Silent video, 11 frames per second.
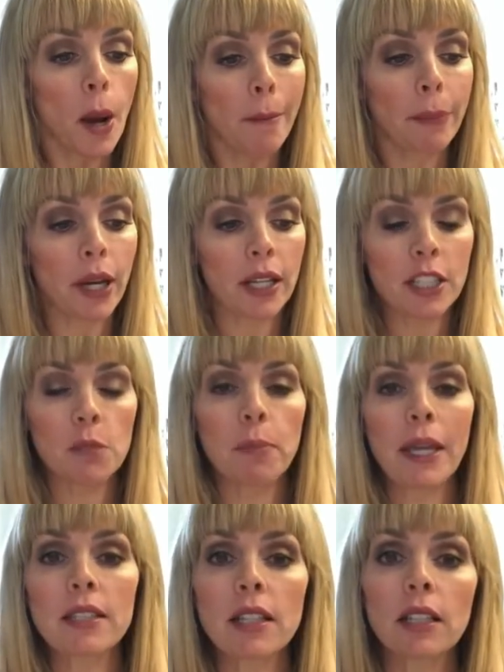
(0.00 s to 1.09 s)
but it's
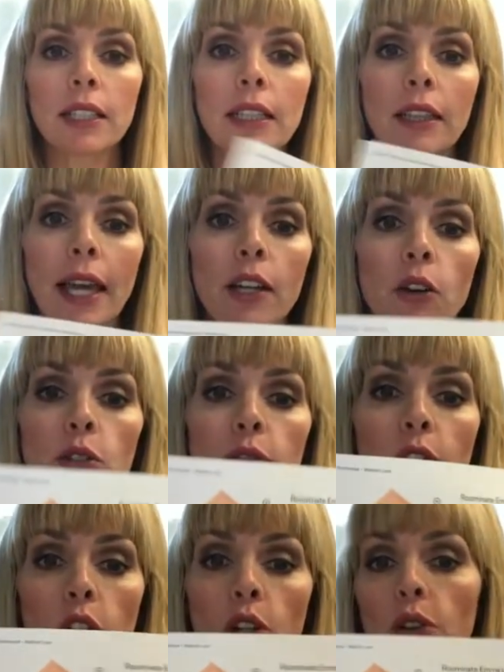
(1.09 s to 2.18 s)
basically Legos
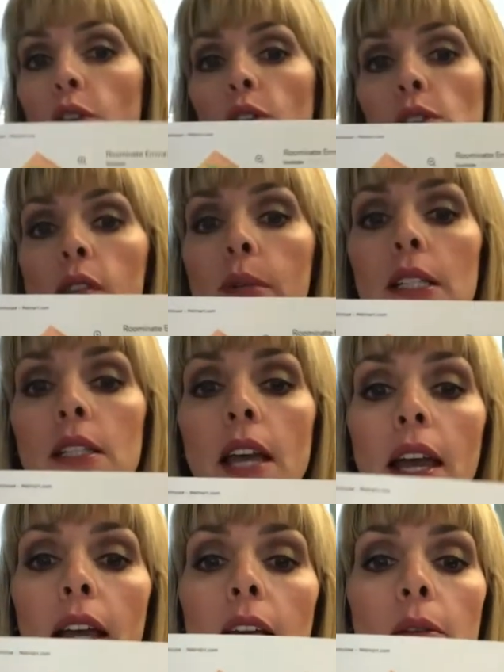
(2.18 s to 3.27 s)
for girls. I'm going to
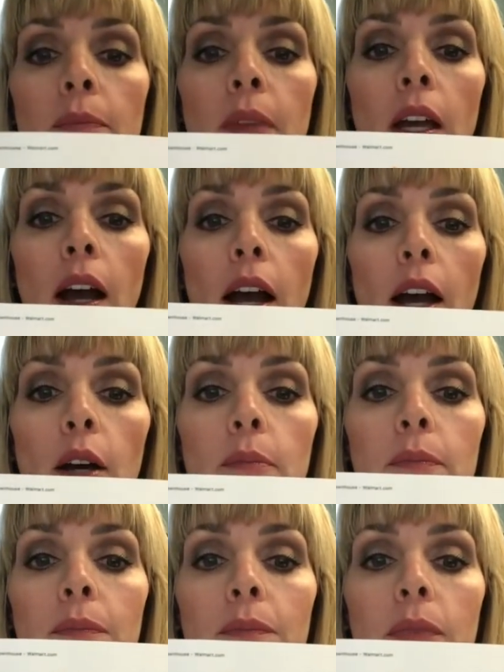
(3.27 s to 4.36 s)
say,
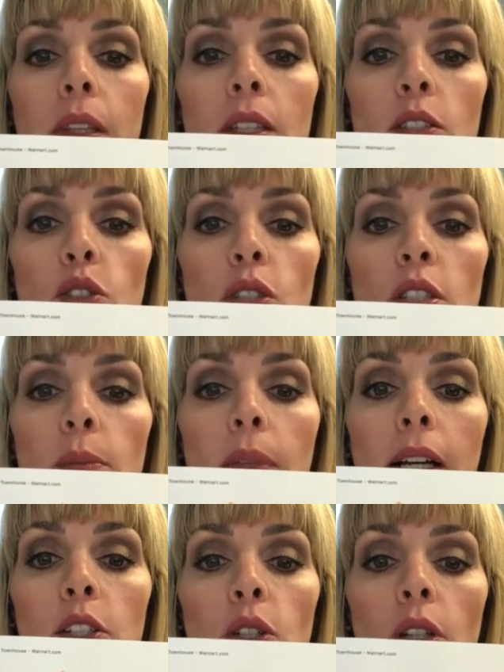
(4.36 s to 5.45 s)
this is just something
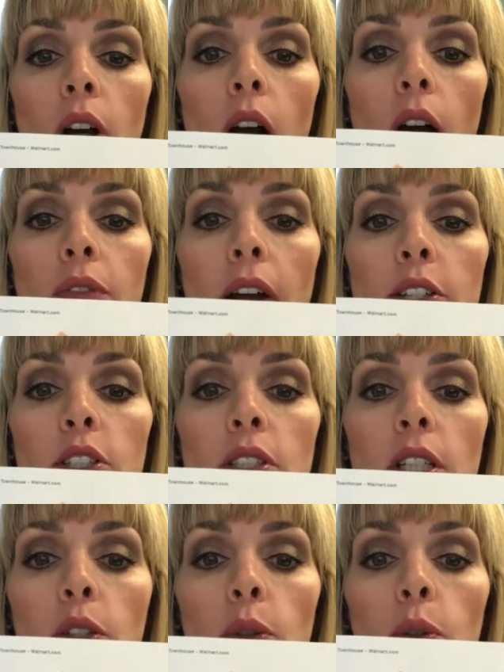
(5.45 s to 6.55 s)
I took off. I just
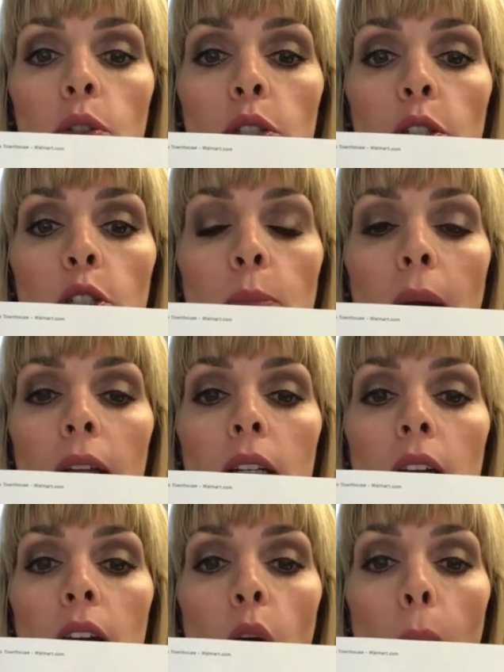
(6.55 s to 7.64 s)
did a Google search, but
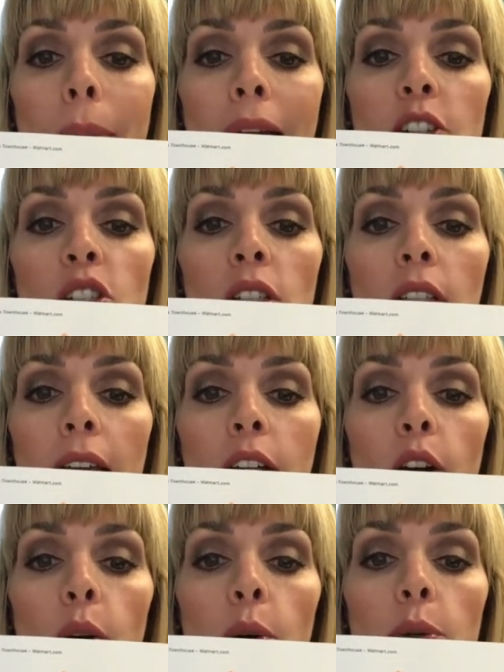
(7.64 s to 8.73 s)
imagine
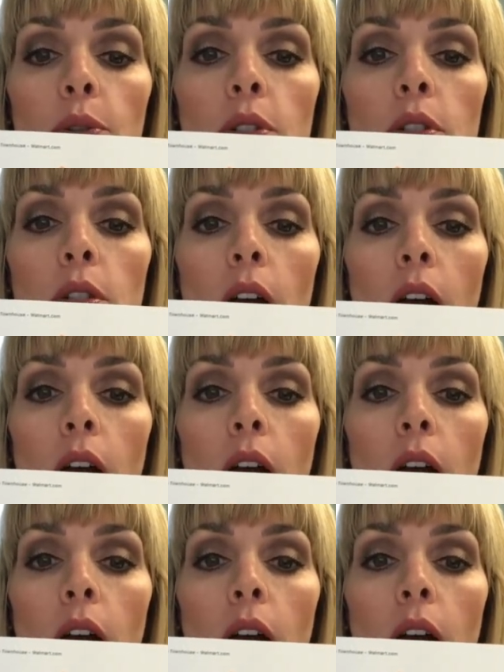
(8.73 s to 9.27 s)
Legos